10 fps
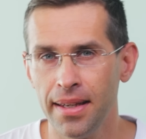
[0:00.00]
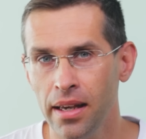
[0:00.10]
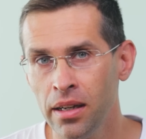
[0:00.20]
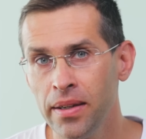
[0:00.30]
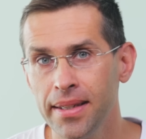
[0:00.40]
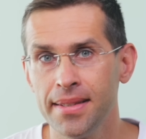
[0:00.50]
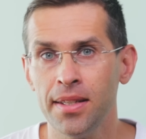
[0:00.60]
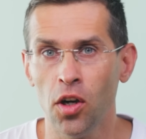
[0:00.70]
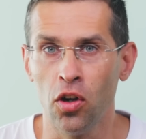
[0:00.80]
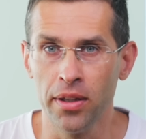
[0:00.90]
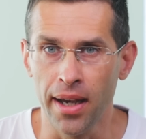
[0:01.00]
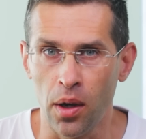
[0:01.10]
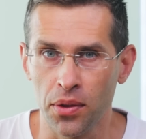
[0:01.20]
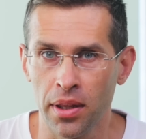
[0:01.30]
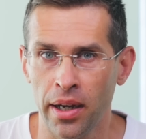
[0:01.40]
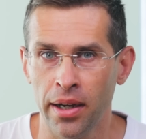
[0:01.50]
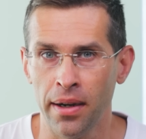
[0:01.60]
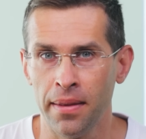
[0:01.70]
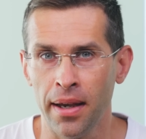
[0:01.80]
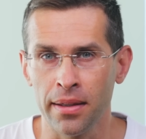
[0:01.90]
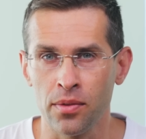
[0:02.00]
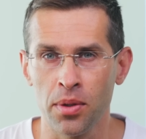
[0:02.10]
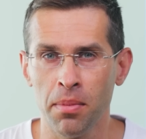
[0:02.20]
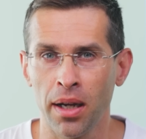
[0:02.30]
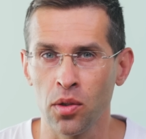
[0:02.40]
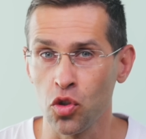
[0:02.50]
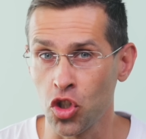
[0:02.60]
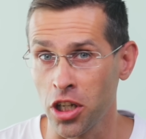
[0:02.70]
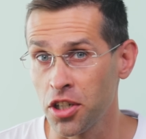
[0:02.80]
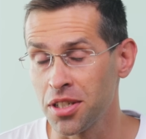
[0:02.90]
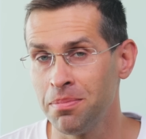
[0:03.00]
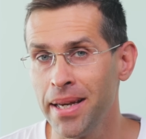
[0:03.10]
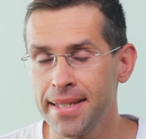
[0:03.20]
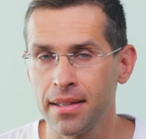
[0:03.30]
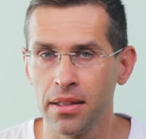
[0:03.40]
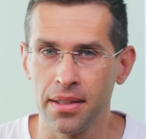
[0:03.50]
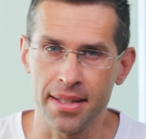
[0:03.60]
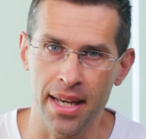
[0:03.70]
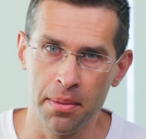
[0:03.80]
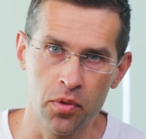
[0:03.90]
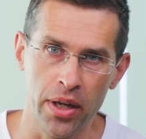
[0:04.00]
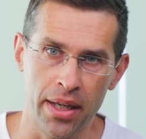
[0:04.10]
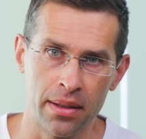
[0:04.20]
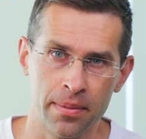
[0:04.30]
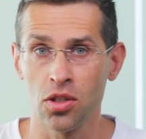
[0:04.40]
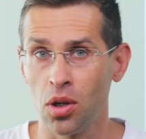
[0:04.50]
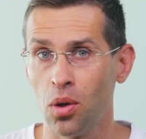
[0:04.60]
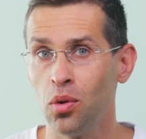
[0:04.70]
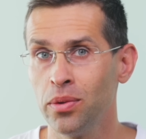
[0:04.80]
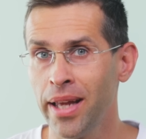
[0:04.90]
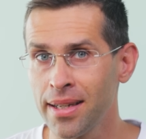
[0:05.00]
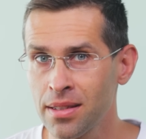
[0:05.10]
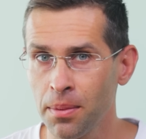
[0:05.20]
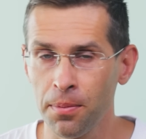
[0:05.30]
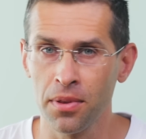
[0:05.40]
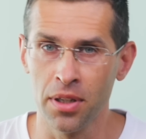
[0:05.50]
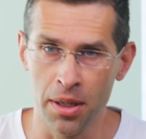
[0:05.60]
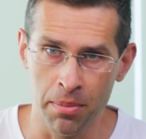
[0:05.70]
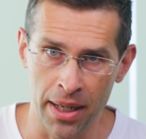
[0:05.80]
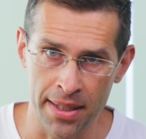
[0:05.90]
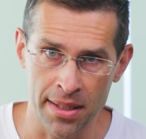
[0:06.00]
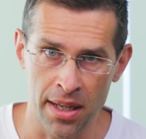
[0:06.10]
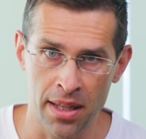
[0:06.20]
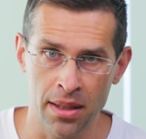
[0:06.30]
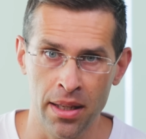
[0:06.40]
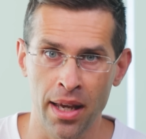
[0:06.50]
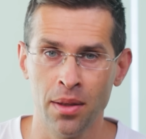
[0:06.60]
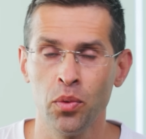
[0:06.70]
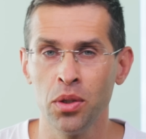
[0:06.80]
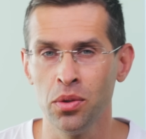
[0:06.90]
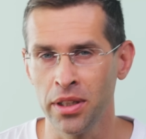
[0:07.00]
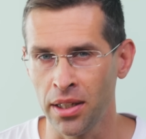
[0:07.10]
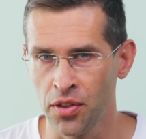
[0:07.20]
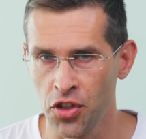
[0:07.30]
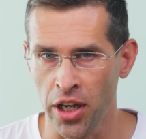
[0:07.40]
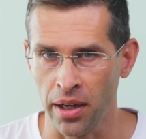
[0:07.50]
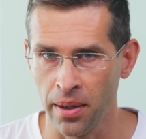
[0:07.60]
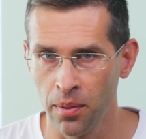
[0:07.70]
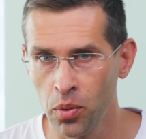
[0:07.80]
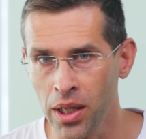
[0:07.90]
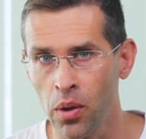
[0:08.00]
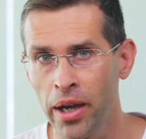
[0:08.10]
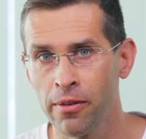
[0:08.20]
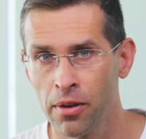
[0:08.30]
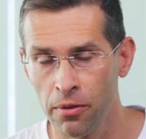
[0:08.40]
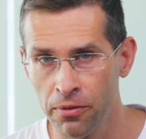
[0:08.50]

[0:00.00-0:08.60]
The Air is the only outlier. The other 3 models charge at basically the same rate. So next up, 30 minutes in, and we do another check. We now have